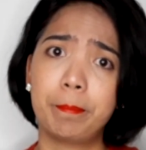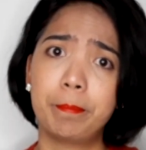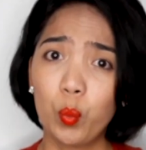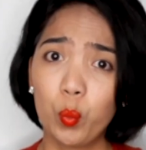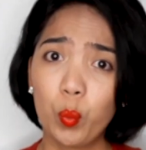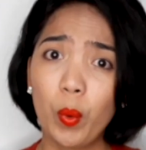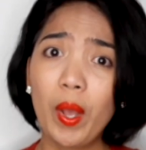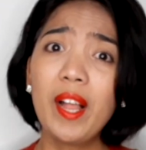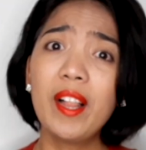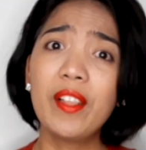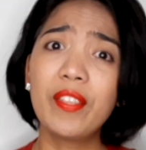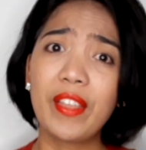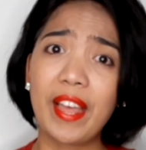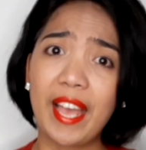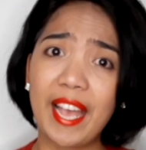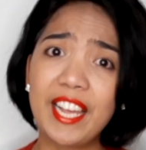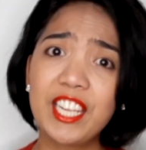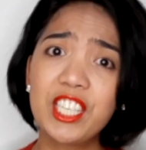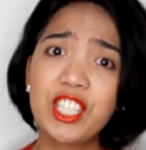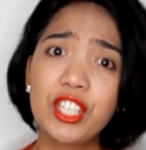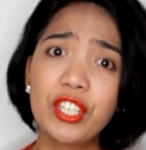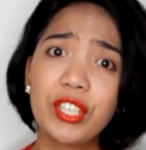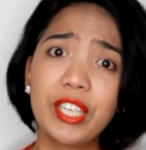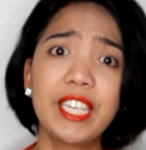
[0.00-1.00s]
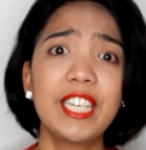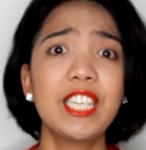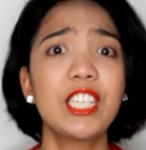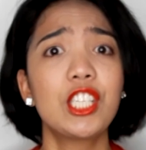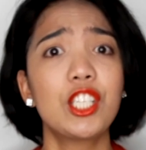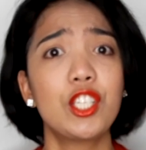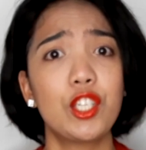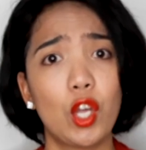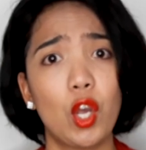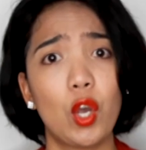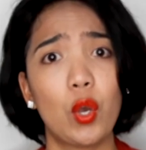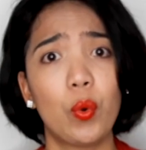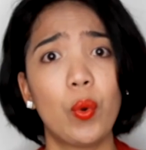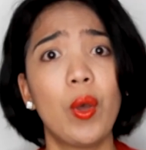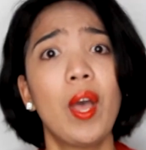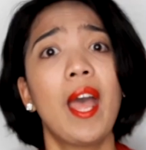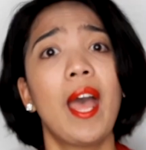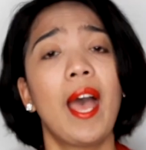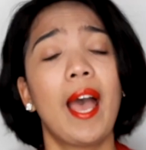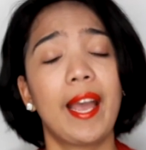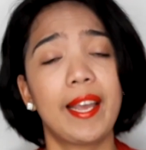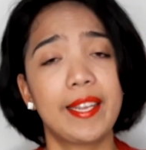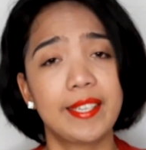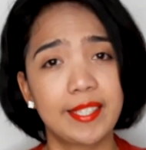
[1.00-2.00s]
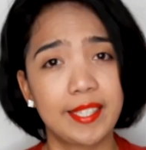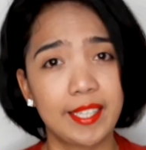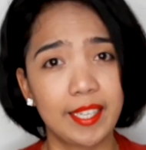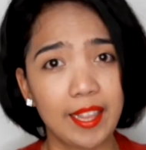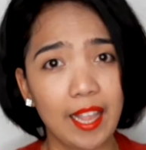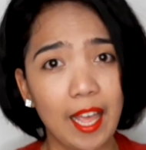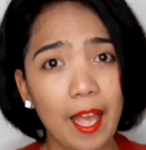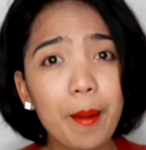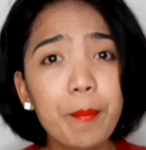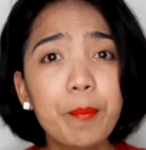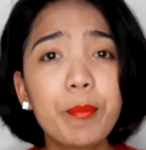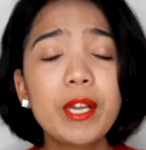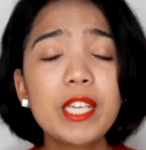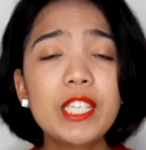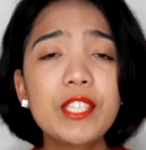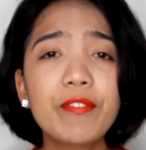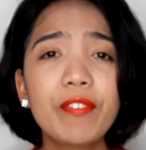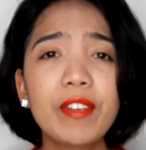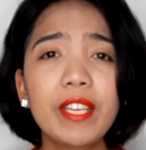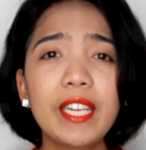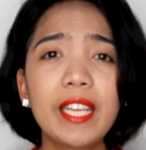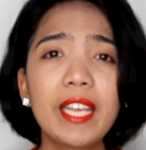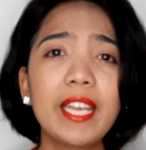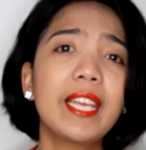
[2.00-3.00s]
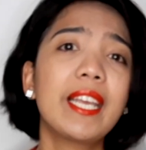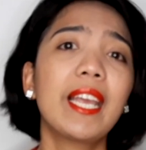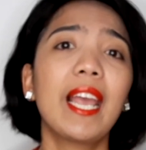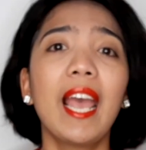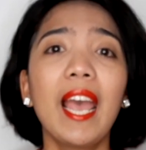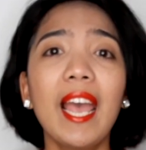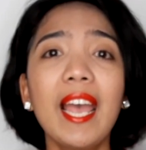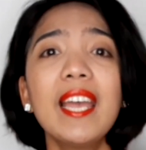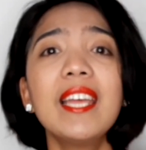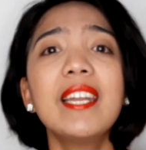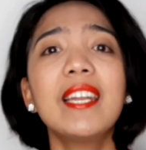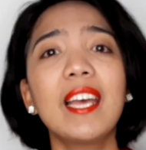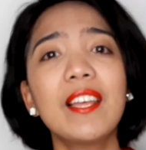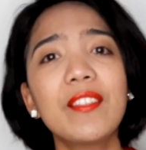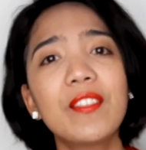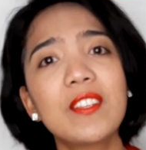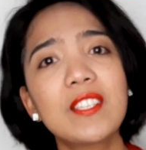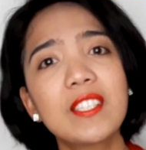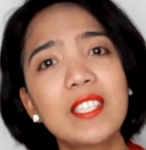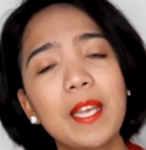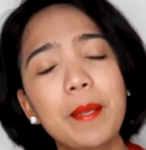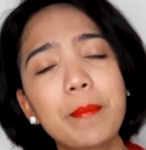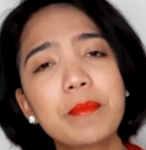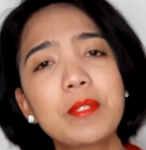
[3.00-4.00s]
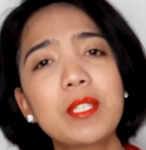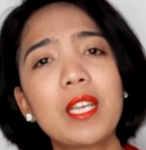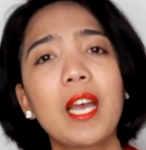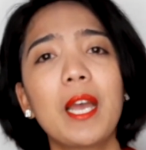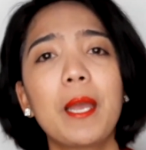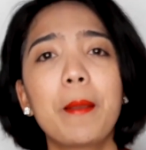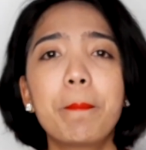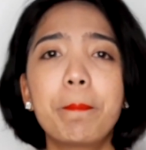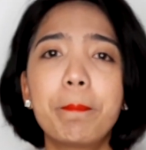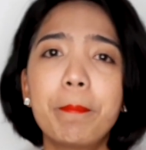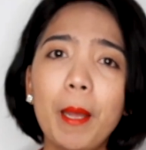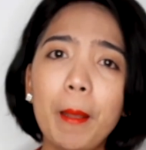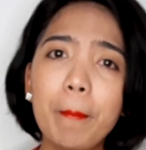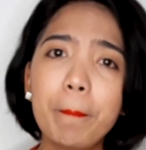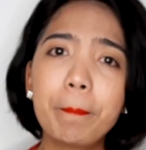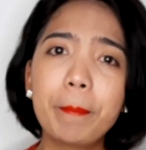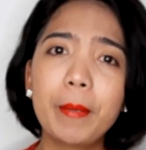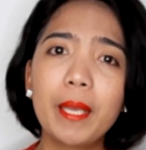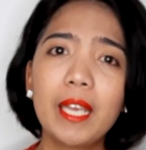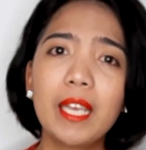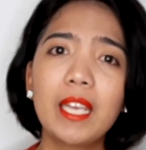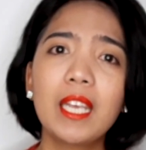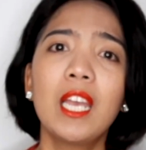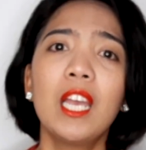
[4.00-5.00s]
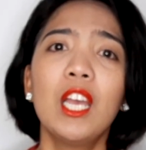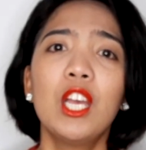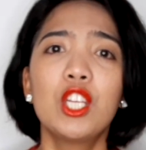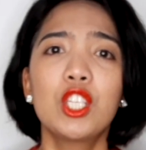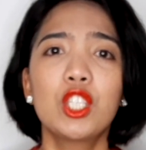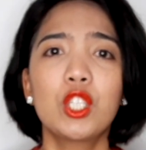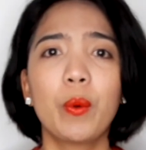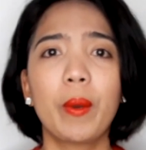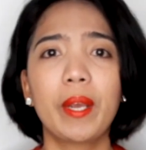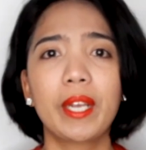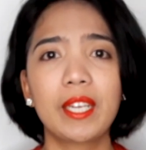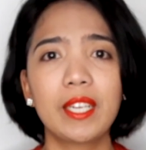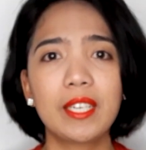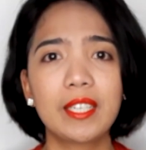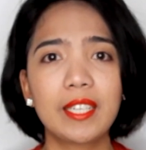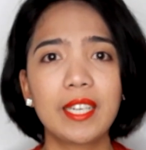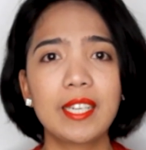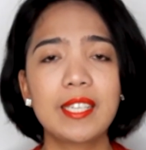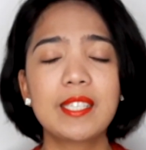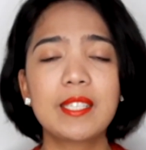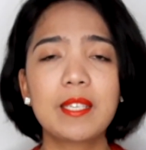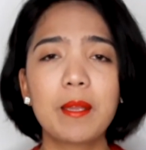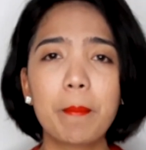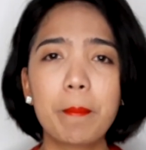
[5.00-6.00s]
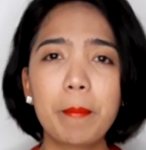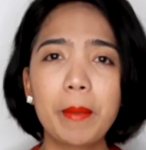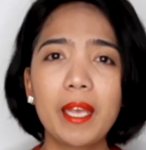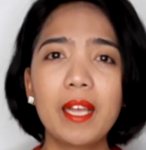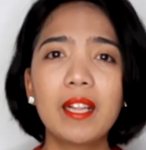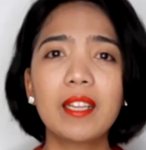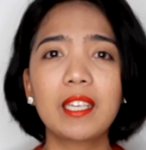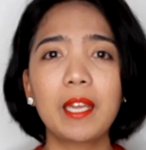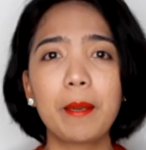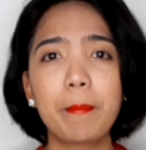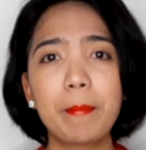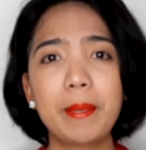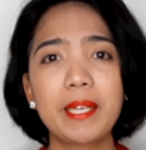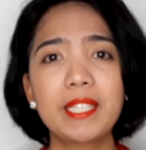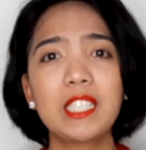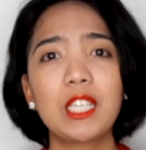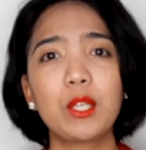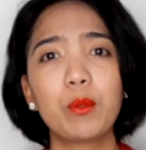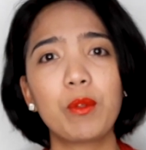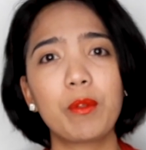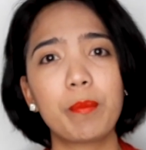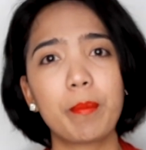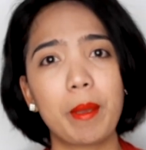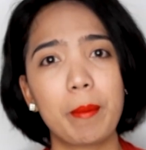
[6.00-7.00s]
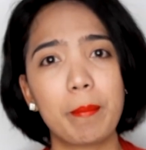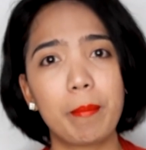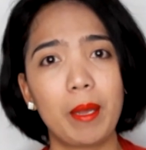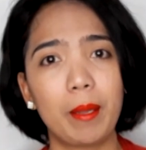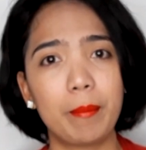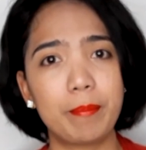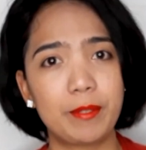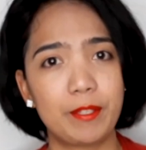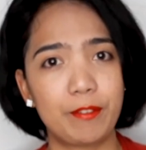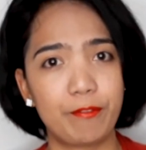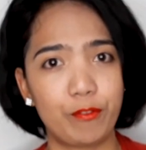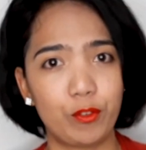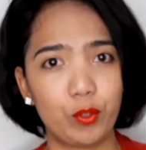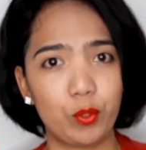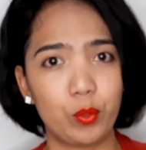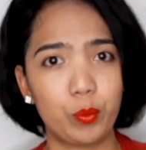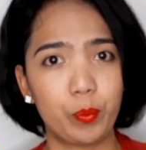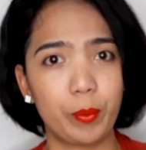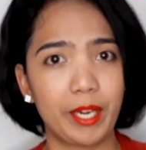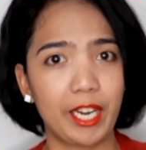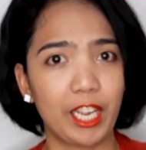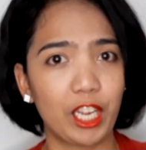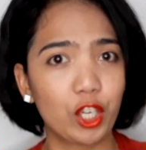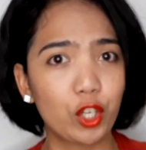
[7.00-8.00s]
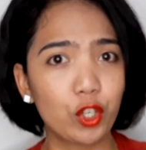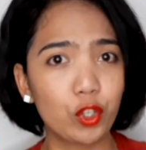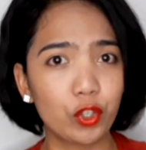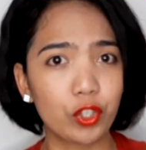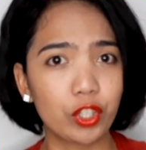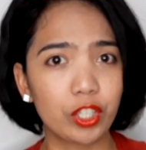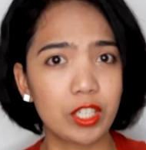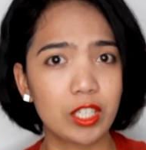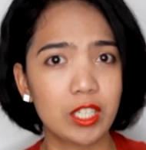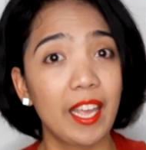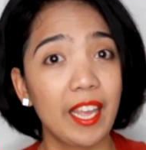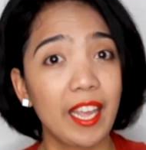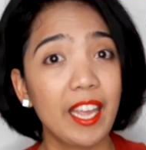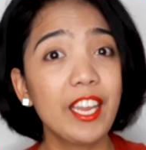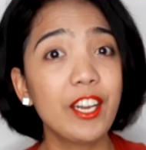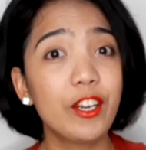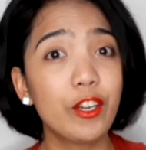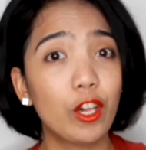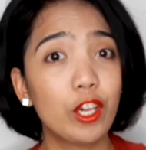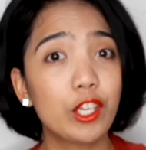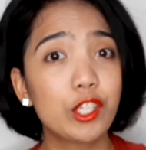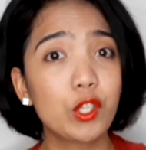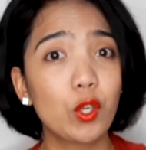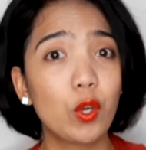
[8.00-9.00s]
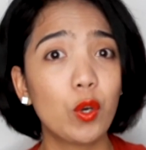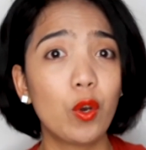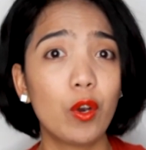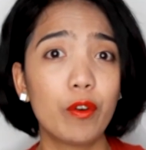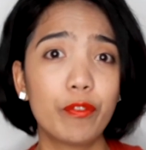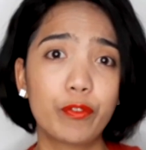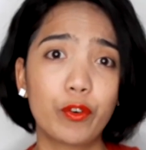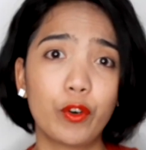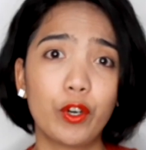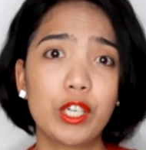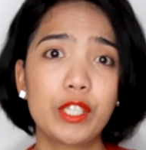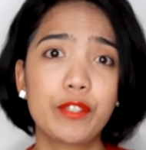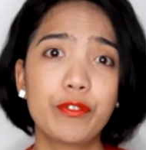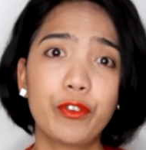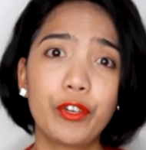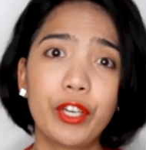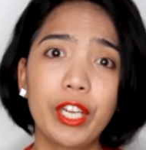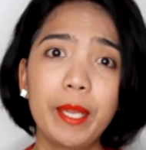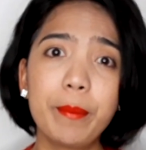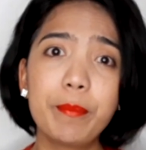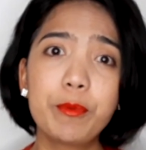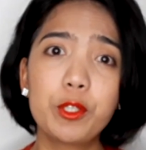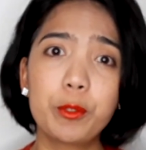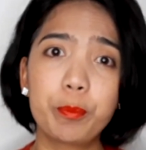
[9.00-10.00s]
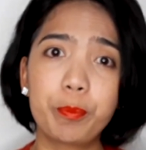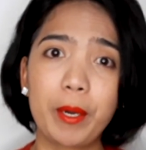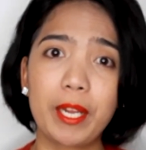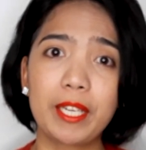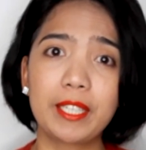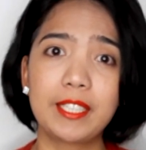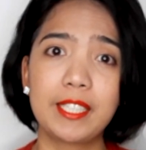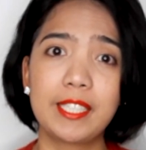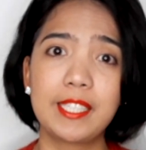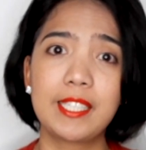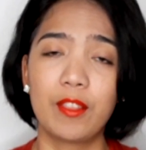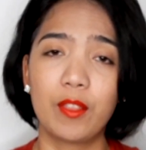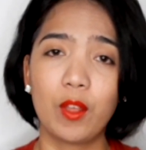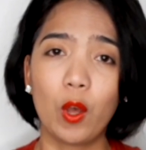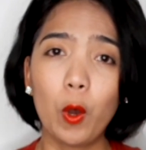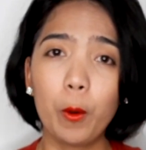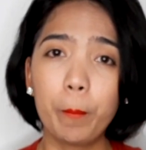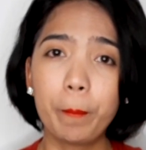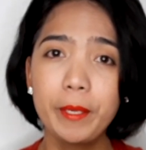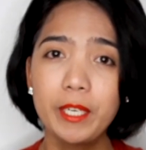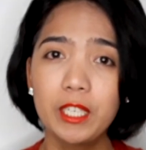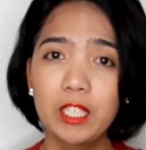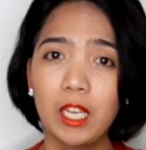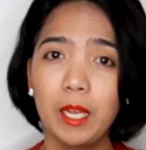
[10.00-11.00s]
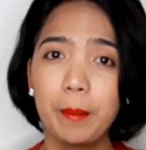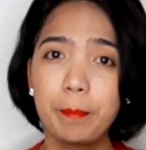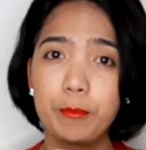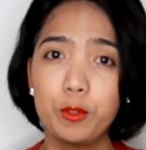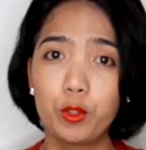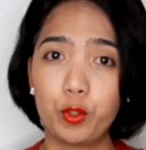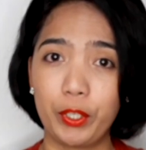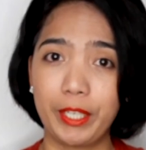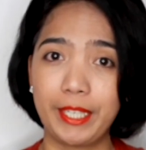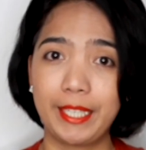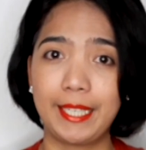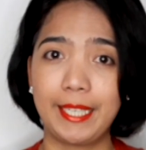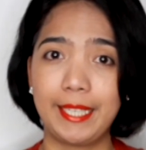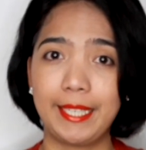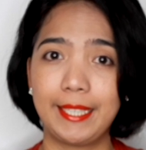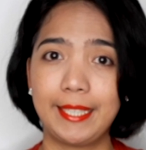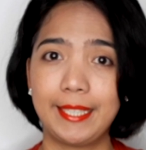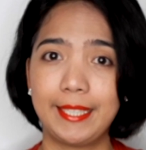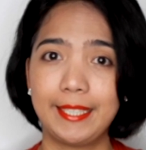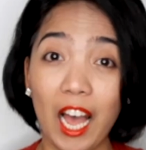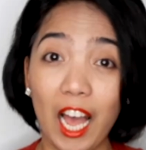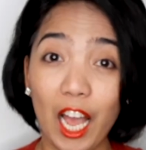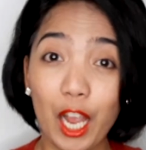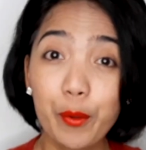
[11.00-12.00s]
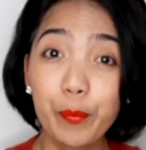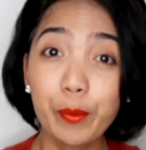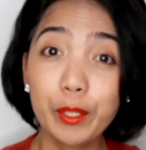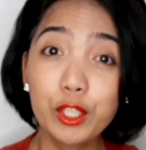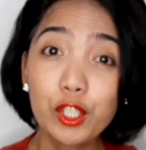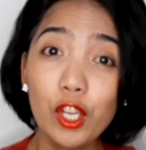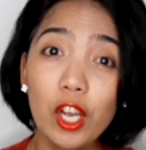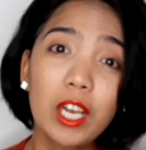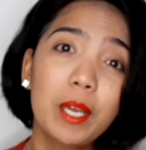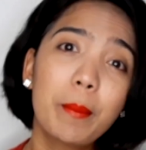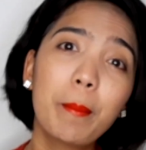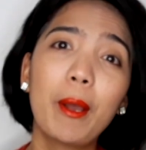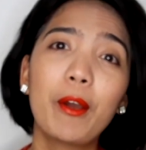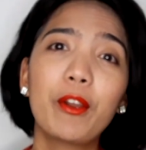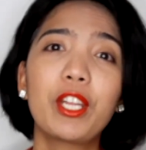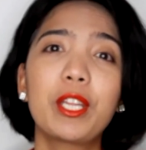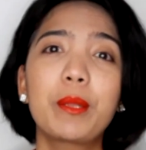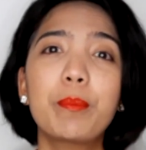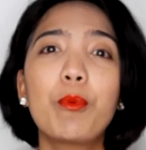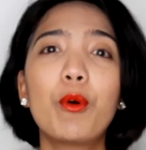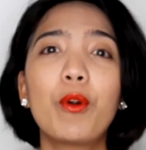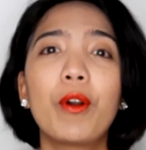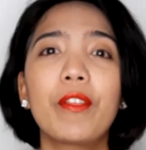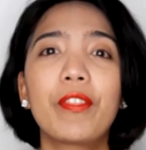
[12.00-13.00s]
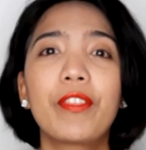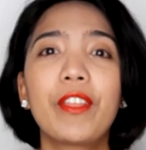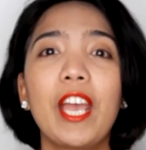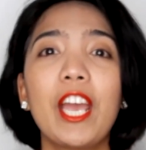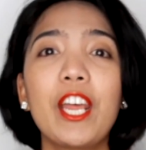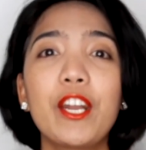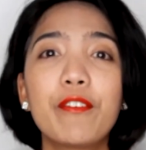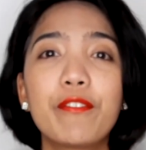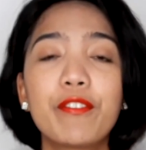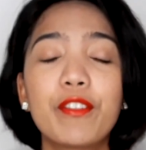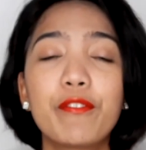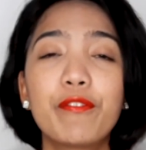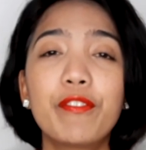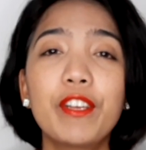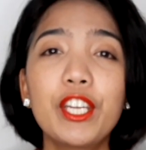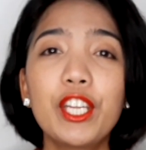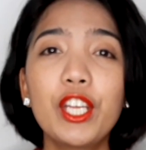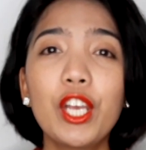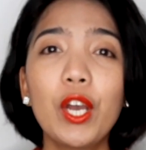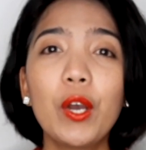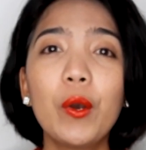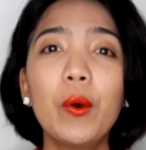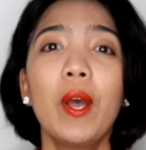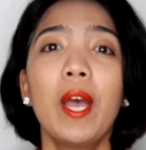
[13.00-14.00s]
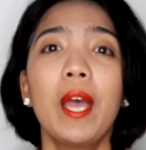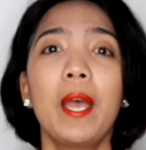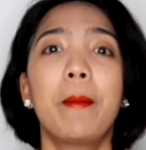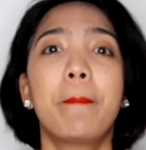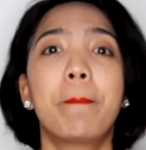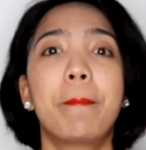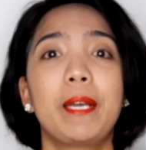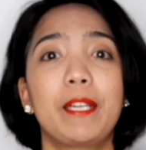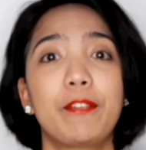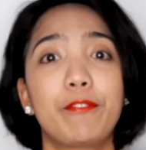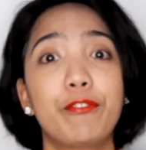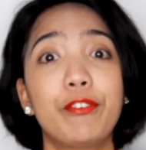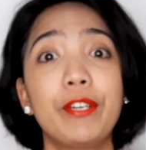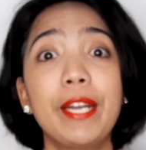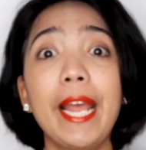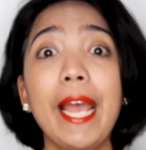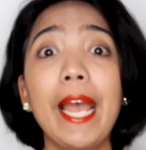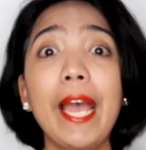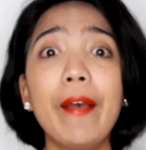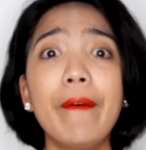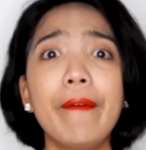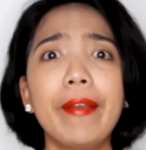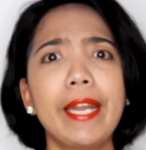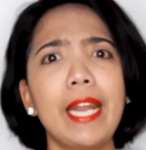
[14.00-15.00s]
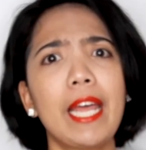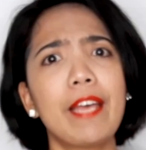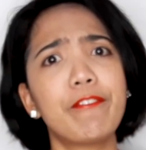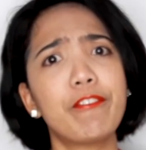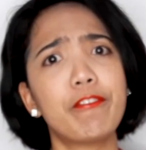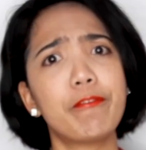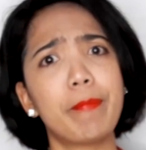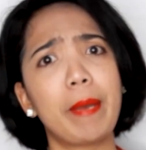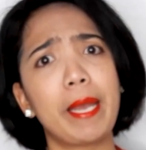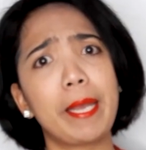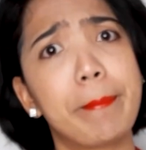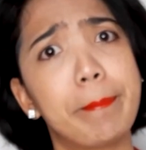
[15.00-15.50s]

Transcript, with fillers: Well, the answer is no. I still am breastfeeding and at the same time pumping so I can get some milk and mix it with my bub's food when I cook. And also, of course, for him to practice the open cup drinking. I will talk about it more at the end of the video, but for now, enough of my